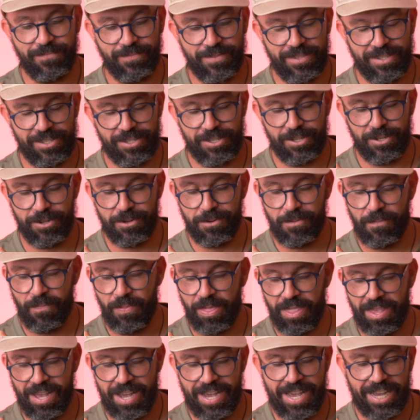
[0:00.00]
So
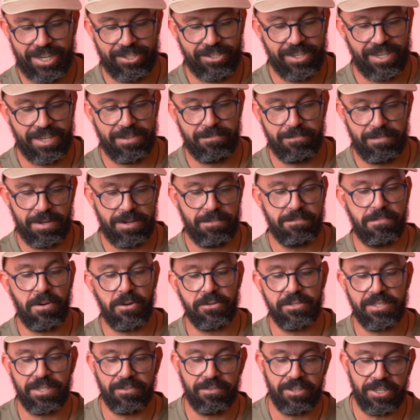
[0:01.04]
I actually been
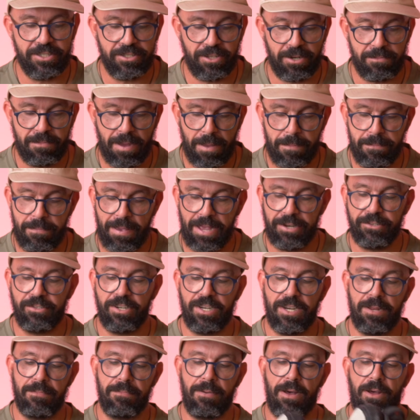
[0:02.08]
posting videos on my
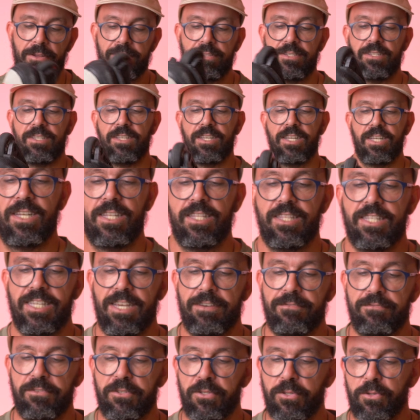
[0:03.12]
Patreon about the
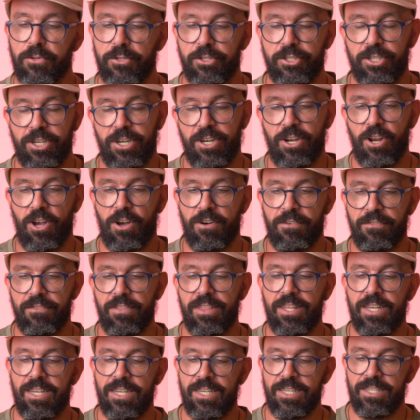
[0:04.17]
evolution of
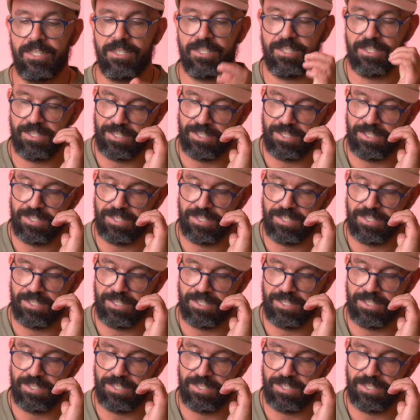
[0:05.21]
the